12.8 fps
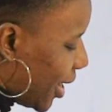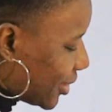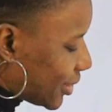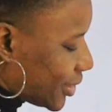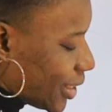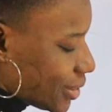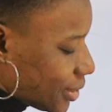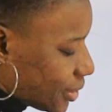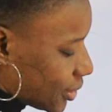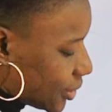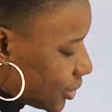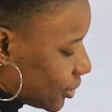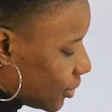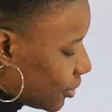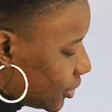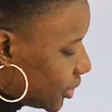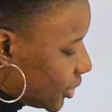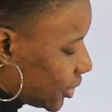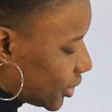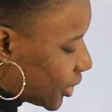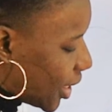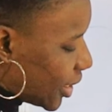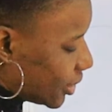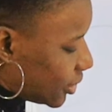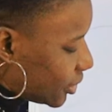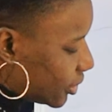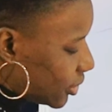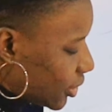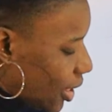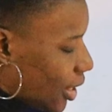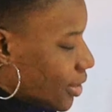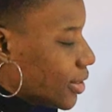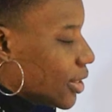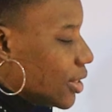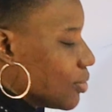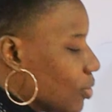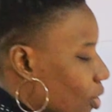assets on this side, and then